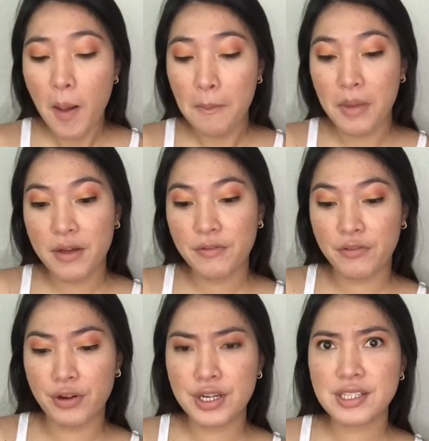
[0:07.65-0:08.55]
my
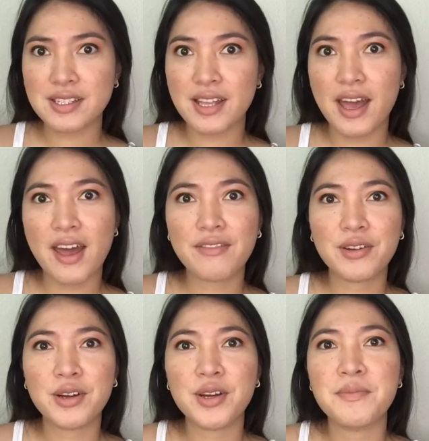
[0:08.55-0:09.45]
first ever